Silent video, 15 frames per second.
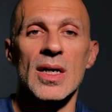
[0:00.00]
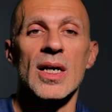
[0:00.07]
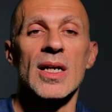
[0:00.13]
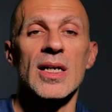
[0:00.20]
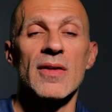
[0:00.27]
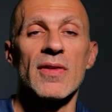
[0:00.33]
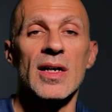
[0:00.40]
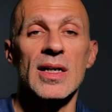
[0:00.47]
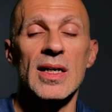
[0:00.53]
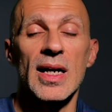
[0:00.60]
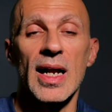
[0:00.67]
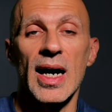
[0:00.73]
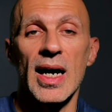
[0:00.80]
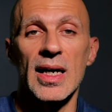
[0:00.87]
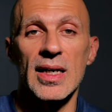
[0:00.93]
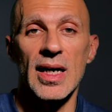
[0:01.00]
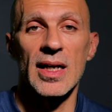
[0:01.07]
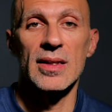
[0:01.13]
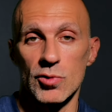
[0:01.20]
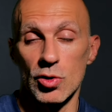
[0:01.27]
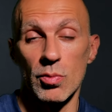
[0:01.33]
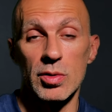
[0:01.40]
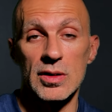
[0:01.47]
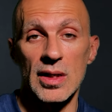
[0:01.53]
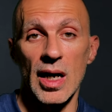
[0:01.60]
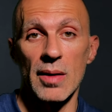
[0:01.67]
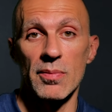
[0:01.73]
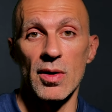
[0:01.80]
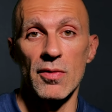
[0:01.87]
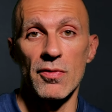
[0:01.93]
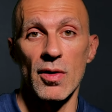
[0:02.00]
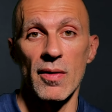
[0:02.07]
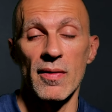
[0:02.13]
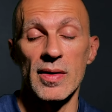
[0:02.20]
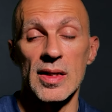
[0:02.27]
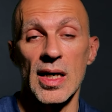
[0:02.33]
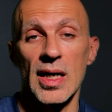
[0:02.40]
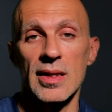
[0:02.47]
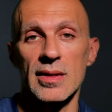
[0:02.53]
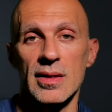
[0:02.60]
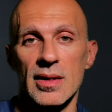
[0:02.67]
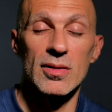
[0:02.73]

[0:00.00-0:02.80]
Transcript: leaving a like and subscribe if you haven't yet.